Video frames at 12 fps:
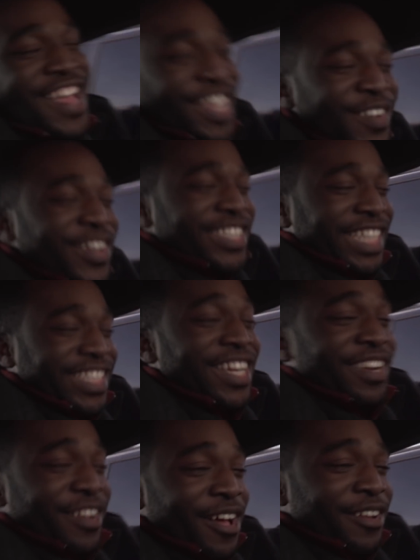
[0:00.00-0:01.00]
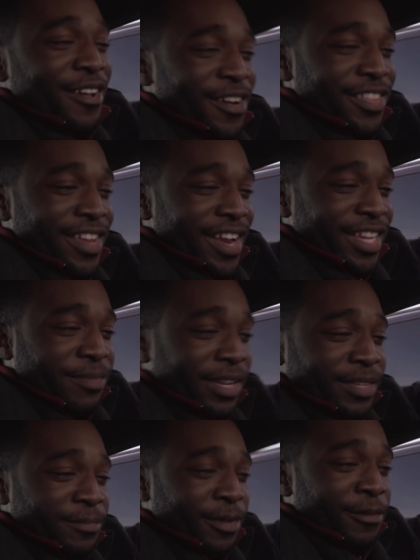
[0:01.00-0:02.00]
Notice it's taking a lot longer than I
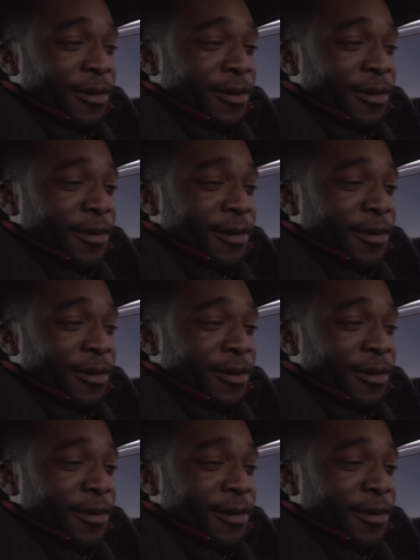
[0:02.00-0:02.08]
expected, but